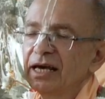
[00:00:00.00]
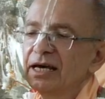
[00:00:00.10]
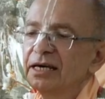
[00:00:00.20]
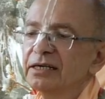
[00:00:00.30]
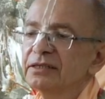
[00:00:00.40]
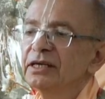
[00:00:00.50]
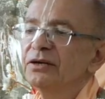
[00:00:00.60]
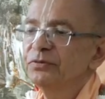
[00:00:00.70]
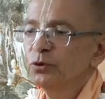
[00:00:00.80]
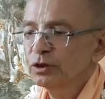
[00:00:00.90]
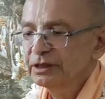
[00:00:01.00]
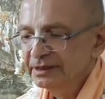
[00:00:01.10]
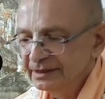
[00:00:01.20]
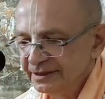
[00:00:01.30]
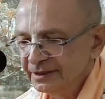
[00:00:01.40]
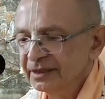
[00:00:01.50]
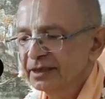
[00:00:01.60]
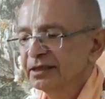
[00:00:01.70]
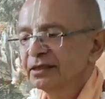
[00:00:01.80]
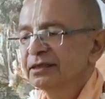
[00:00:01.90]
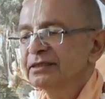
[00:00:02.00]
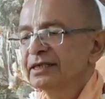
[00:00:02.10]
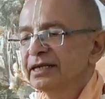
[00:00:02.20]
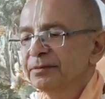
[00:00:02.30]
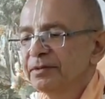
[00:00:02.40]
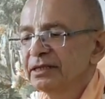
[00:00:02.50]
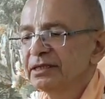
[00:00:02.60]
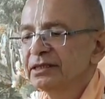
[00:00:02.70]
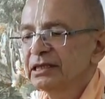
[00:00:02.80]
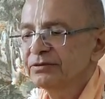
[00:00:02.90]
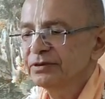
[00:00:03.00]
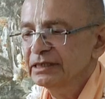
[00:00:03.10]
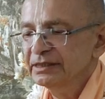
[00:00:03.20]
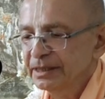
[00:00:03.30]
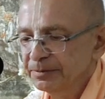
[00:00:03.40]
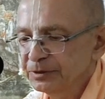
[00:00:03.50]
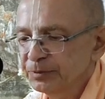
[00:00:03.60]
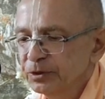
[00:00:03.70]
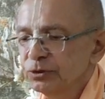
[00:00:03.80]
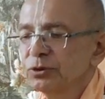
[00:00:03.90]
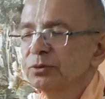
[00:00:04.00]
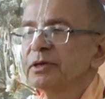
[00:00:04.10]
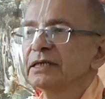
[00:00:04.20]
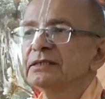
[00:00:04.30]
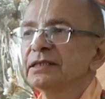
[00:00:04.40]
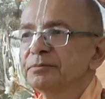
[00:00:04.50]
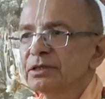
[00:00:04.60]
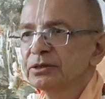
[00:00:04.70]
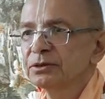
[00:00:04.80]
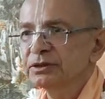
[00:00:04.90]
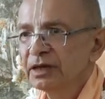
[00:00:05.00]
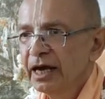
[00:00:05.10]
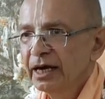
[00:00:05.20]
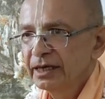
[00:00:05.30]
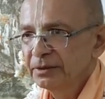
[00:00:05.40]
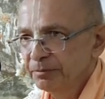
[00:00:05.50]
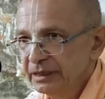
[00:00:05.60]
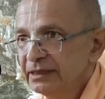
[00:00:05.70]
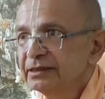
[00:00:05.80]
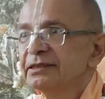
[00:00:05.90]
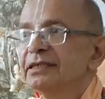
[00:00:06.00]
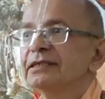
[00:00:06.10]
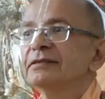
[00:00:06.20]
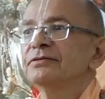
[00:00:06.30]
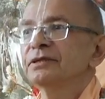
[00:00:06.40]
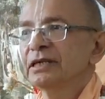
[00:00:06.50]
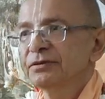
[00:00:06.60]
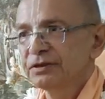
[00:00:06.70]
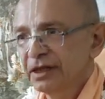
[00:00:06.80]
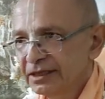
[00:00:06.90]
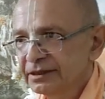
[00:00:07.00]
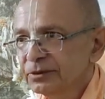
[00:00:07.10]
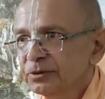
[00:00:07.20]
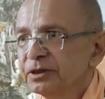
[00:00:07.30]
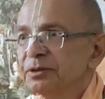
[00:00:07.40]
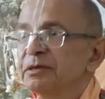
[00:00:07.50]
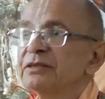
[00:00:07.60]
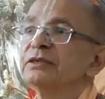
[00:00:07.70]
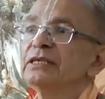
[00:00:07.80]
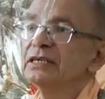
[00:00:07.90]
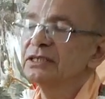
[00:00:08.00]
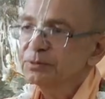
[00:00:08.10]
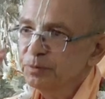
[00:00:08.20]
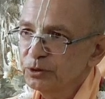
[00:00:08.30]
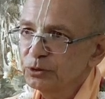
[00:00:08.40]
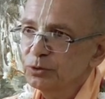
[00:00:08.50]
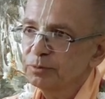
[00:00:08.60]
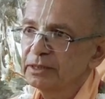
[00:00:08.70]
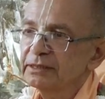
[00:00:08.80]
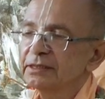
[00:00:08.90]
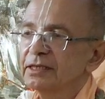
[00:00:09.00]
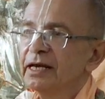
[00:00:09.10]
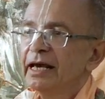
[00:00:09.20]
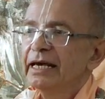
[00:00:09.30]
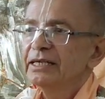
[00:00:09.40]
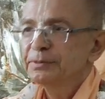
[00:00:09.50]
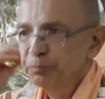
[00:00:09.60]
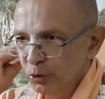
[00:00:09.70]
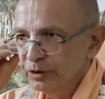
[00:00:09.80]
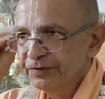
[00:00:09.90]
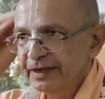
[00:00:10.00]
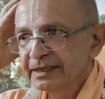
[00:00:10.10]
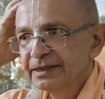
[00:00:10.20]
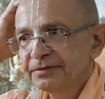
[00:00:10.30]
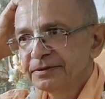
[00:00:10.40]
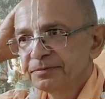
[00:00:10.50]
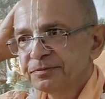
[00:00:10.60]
Uh, therefore, it is, uh, it is recommended that we accept spiritual master, because it means that we have trust to him and we hear spiritual master. It's more effective